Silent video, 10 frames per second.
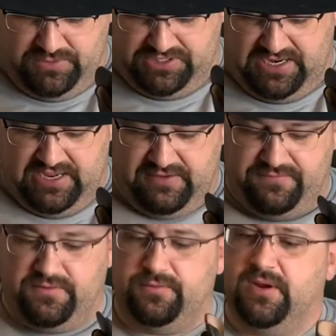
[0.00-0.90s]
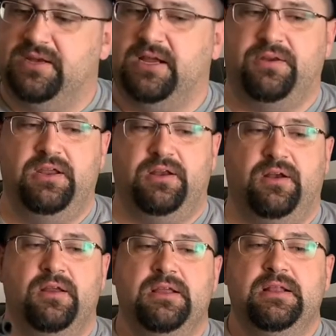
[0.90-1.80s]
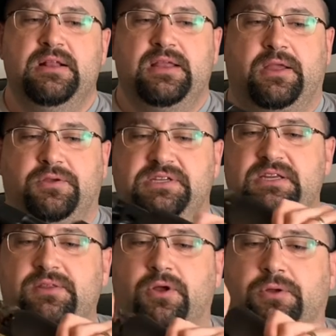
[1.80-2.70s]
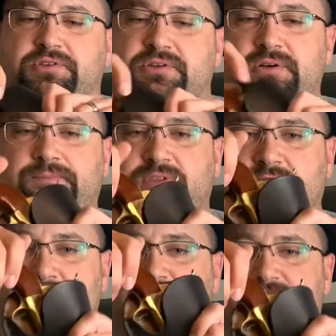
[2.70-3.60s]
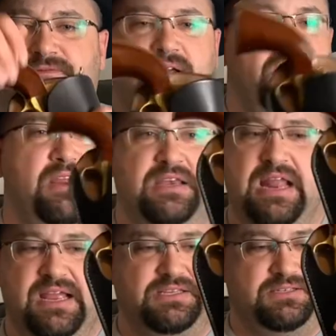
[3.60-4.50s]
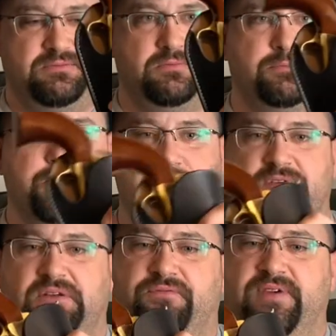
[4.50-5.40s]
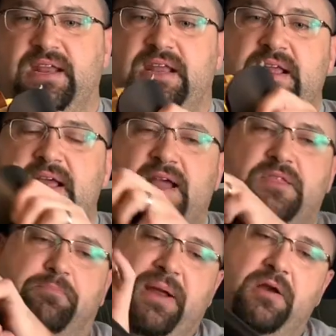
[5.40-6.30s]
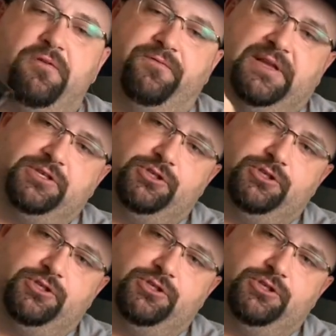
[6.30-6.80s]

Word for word: which I have right down here, it goes into the holster, very nice, perfect fit, and the barrel fits